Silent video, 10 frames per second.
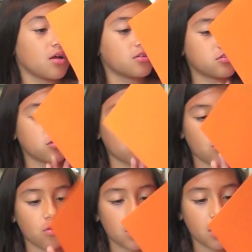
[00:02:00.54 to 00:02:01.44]

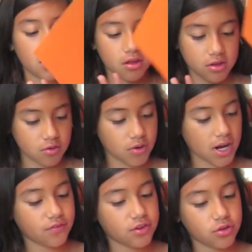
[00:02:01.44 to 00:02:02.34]
So you would
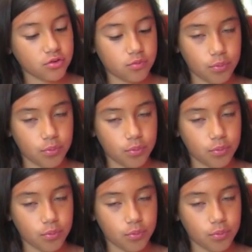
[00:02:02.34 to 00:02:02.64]
have to use